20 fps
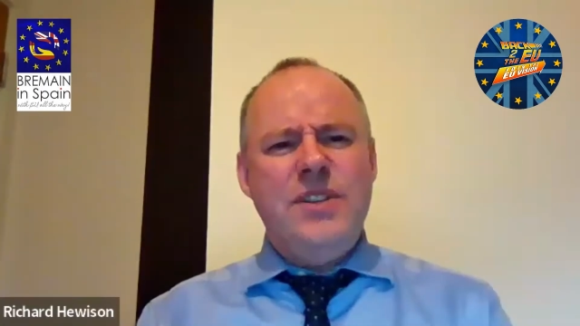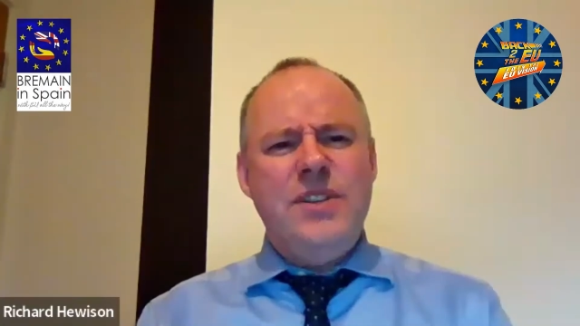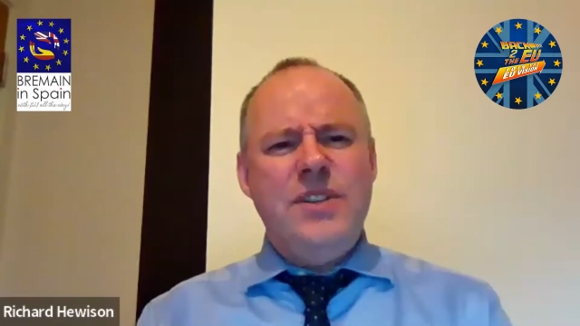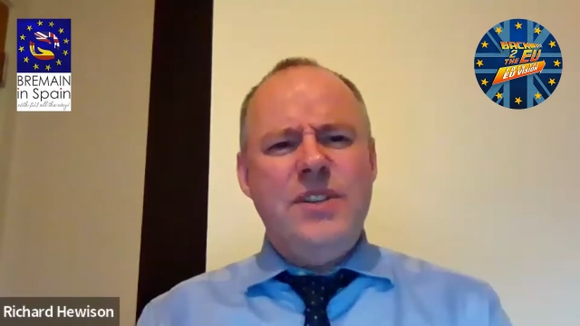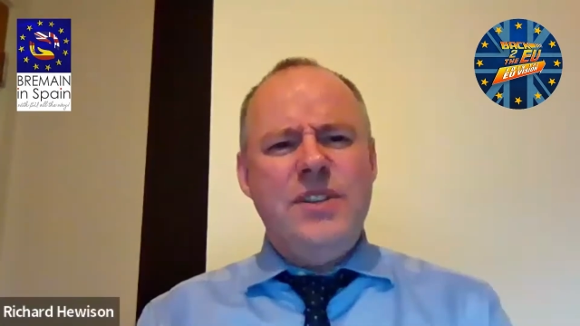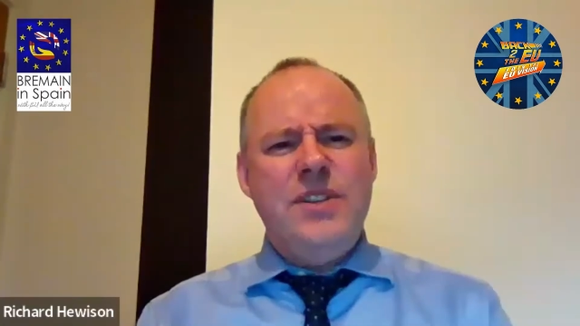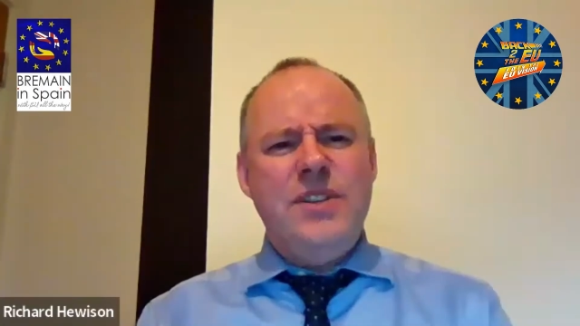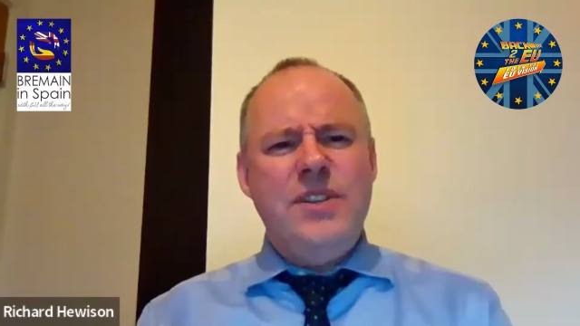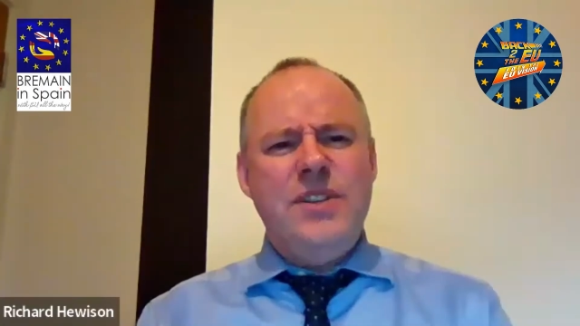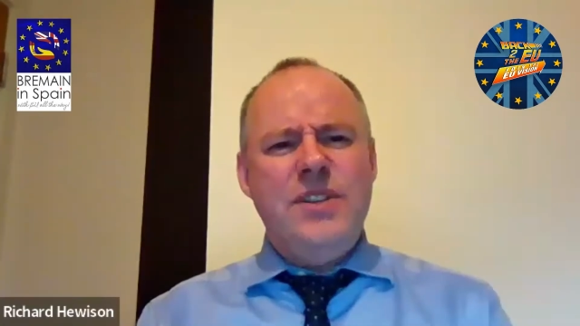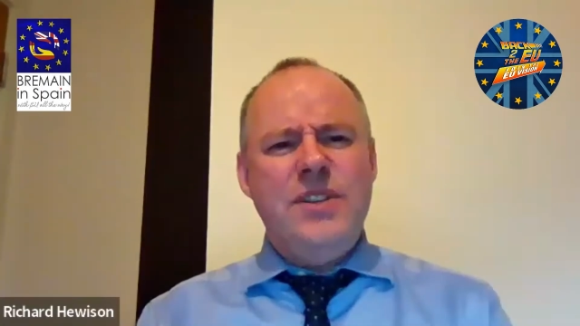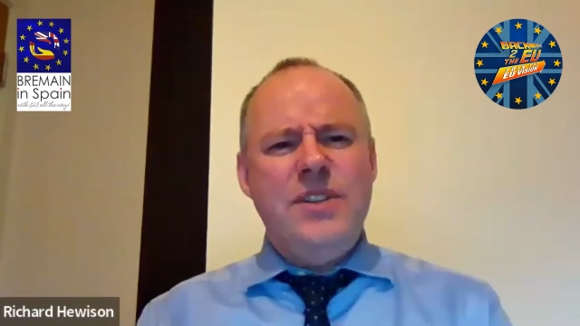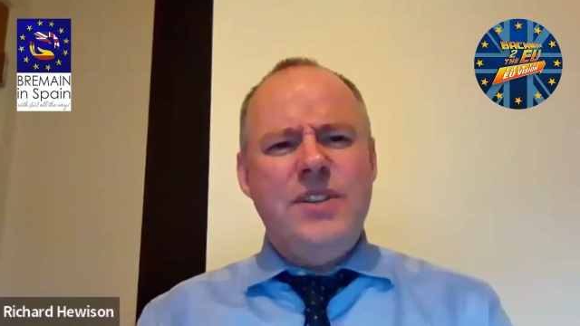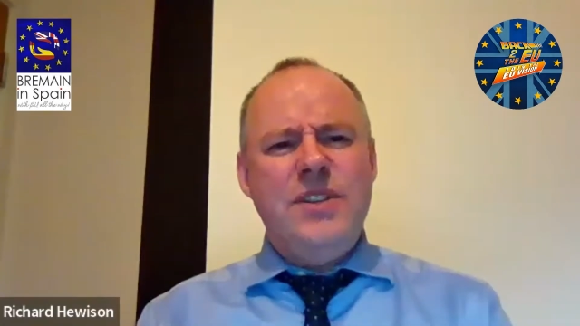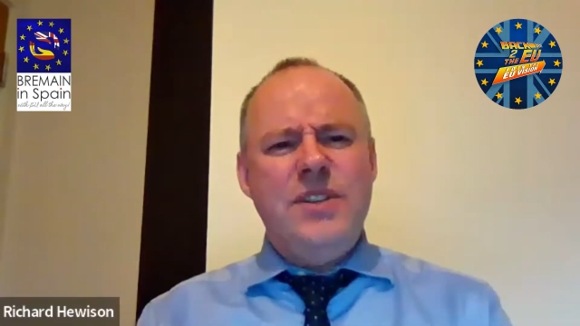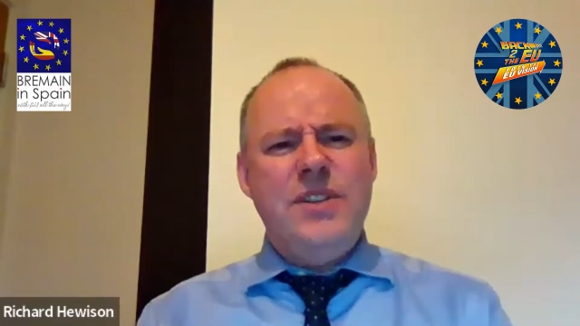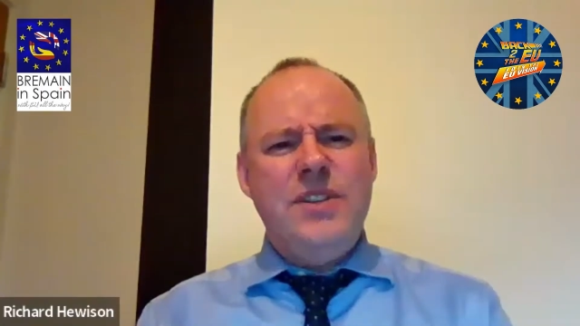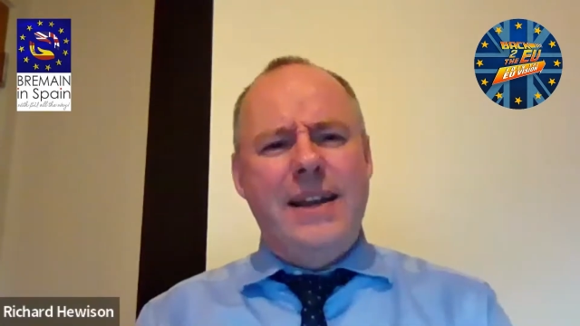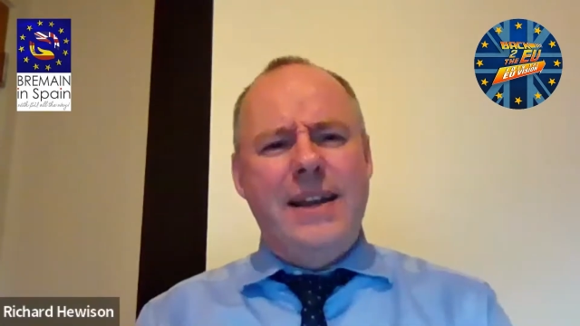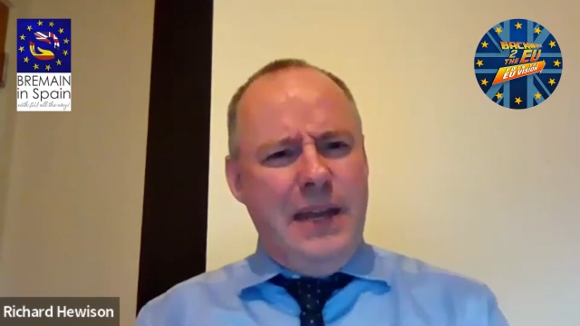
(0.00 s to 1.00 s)
And how's that
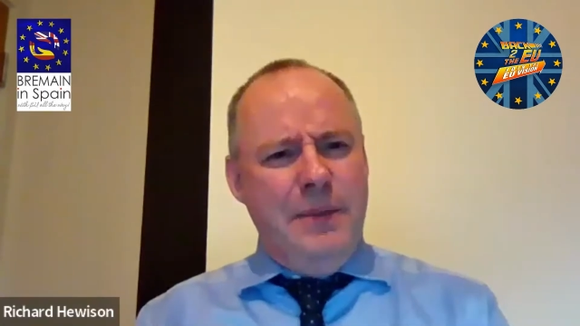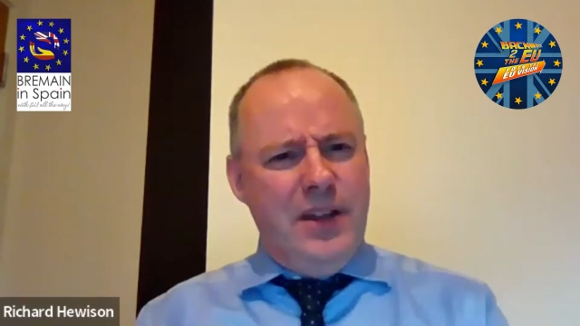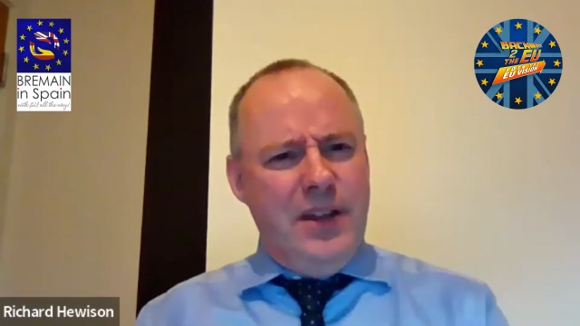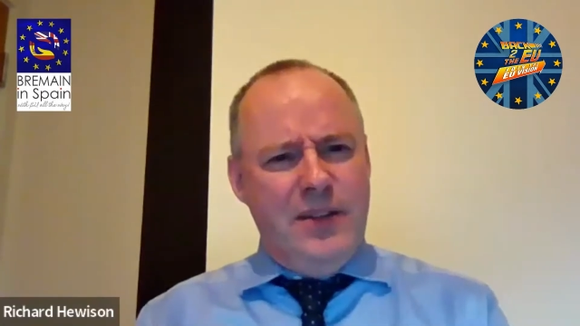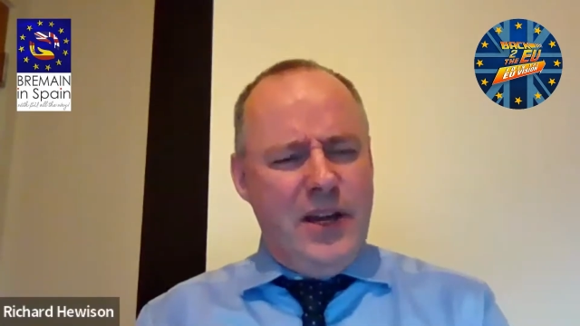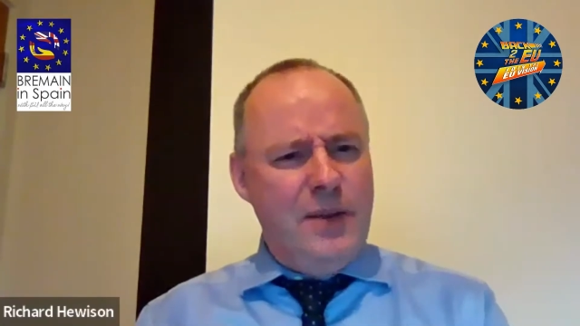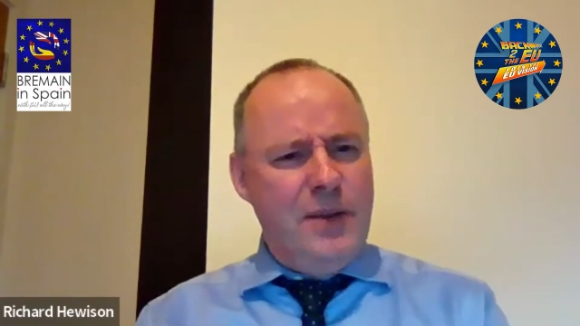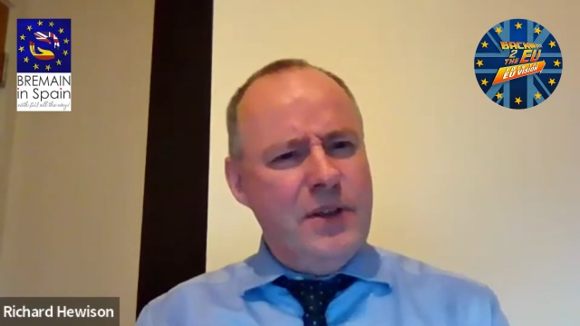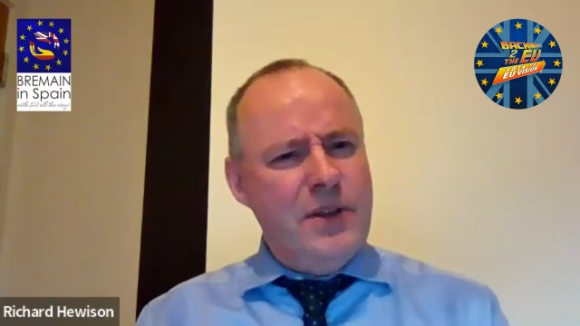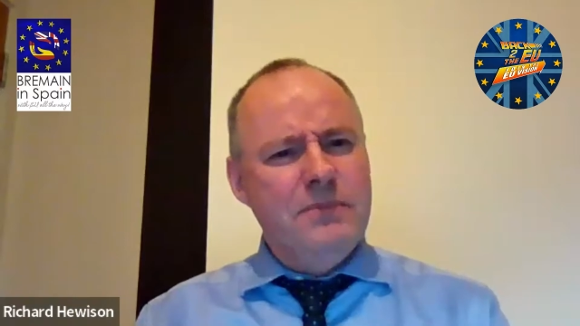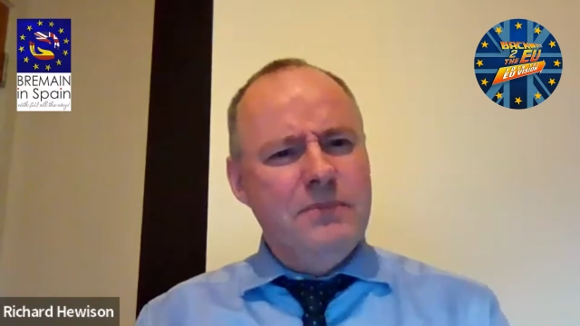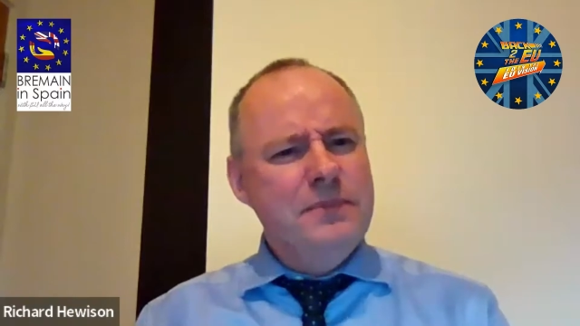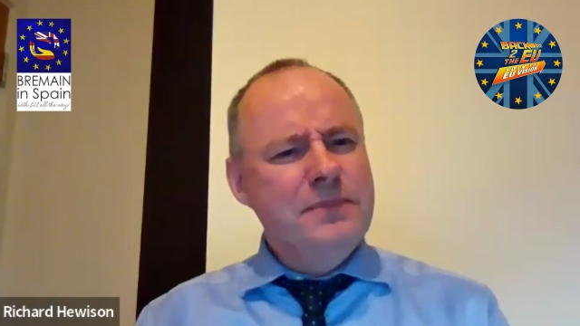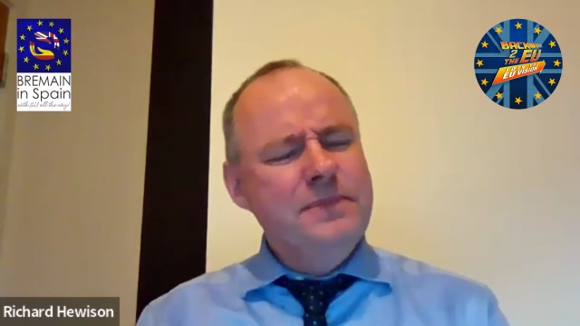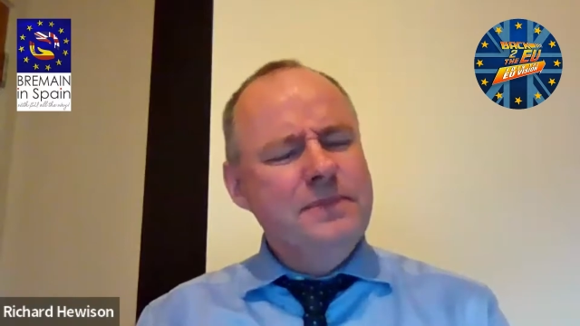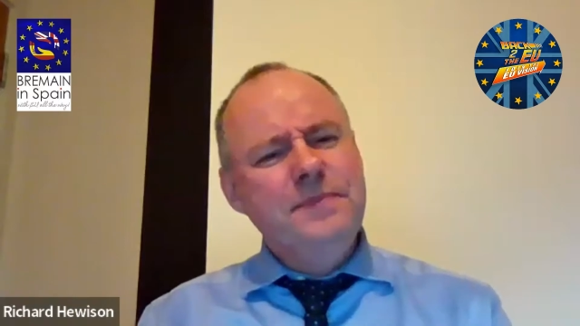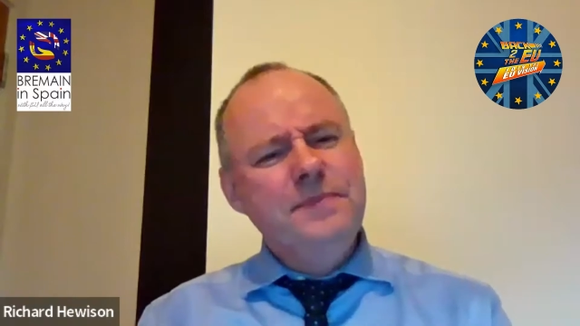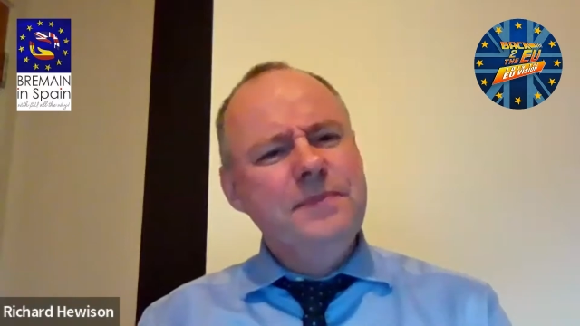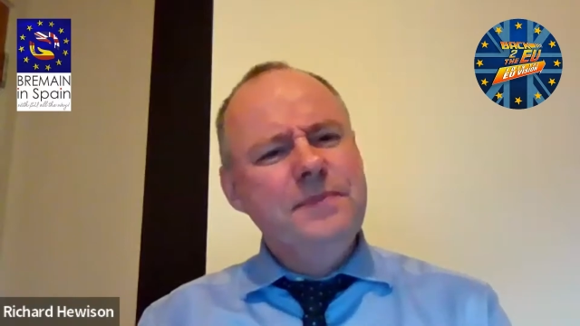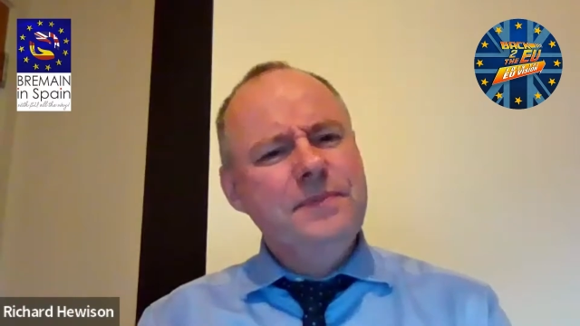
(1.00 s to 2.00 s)
impacting people at the
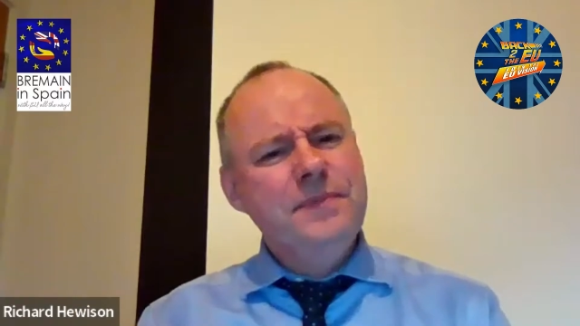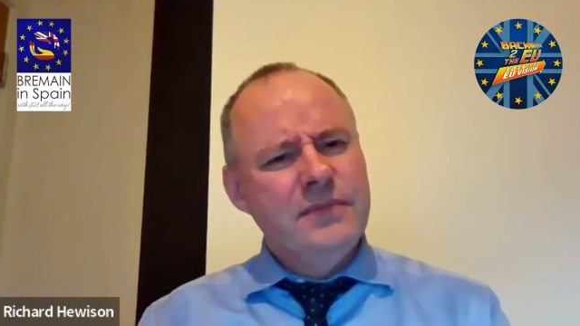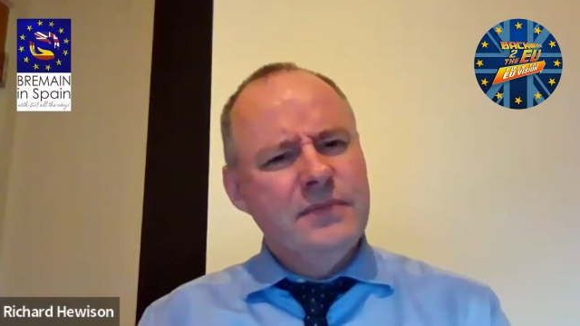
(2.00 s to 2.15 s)
moment?